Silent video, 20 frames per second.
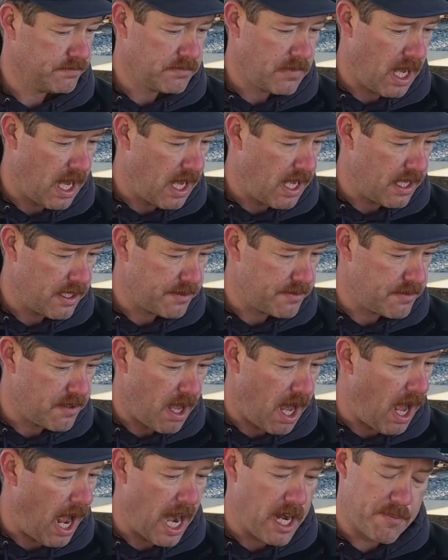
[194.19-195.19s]

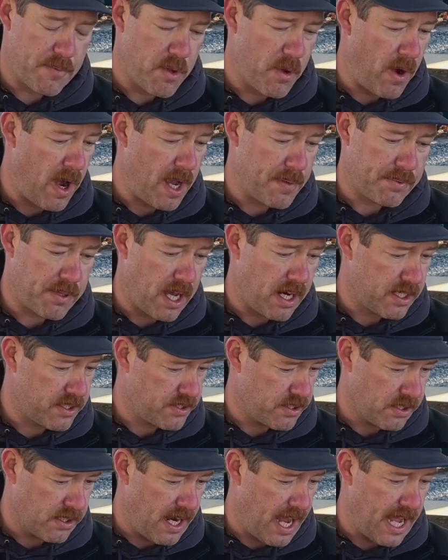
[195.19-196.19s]
IWI
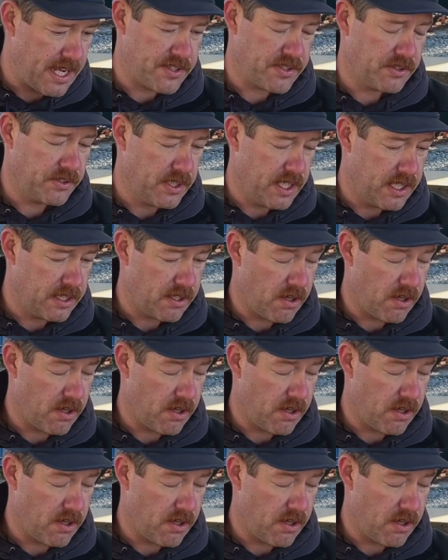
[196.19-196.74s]
products are excellent.